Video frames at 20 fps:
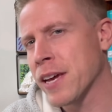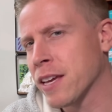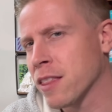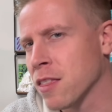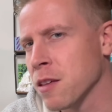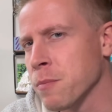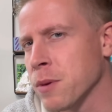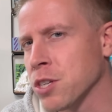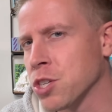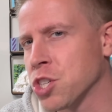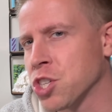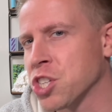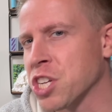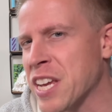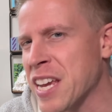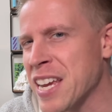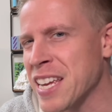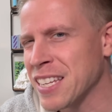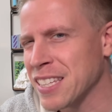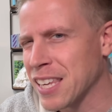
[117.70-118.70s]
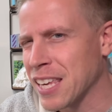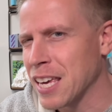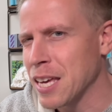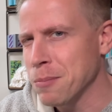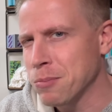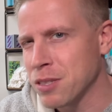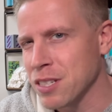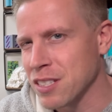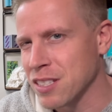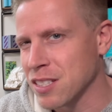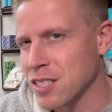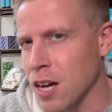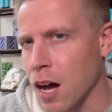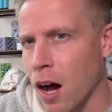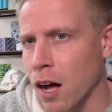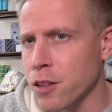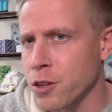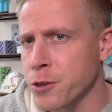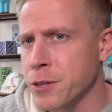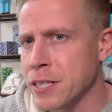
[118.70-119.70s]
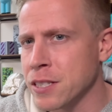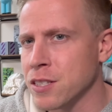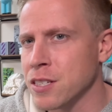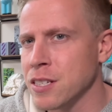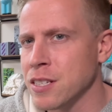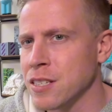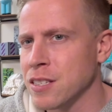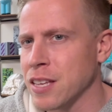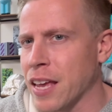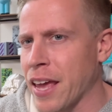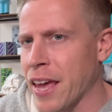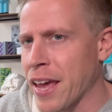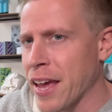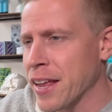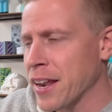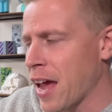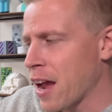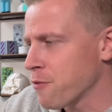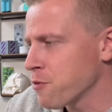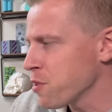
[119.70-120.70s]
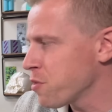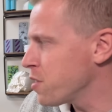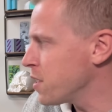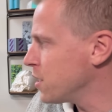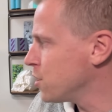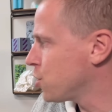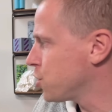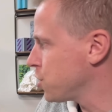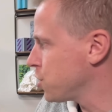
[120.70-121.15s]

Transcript: like the machine keeps its tolerances and everything's